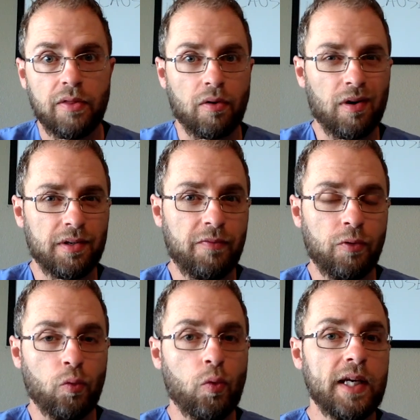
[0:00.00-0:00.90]
There are
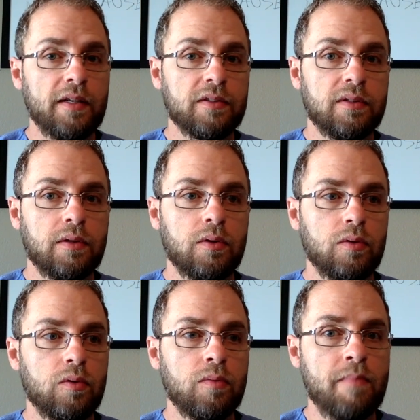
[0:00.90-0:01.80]
different ways
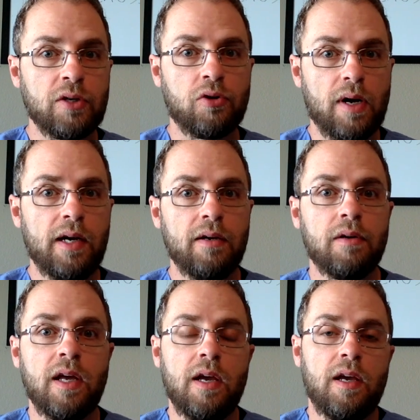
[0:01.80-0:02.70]
to measure
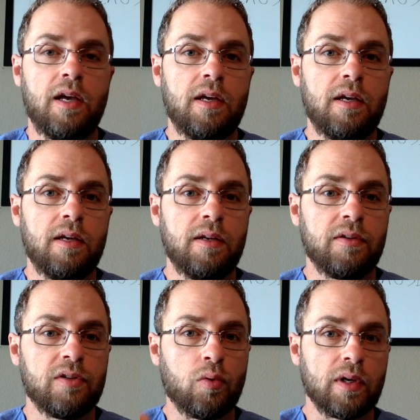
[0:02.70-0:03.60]
iron,
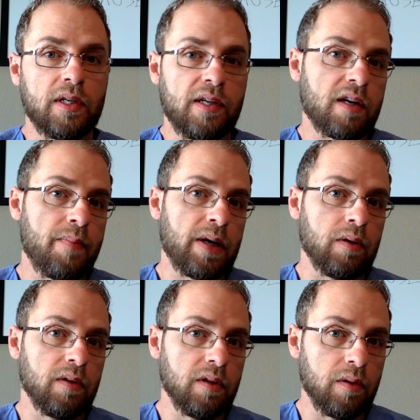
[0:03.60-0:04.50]
and so we're going to talk
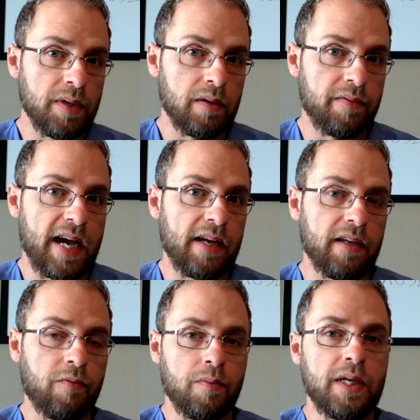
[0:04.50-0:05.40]
about a little bit of that
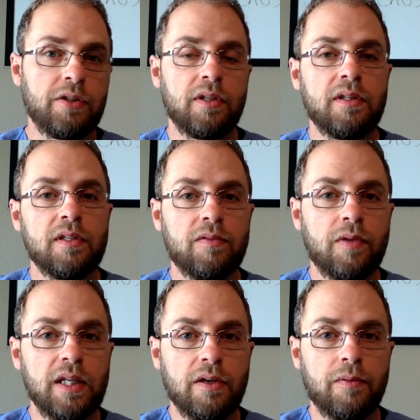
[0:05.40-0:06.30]
information in this
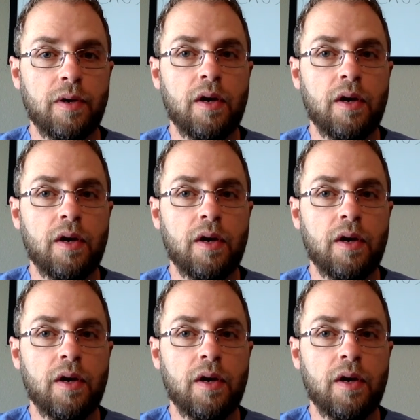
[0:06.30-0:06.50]
video.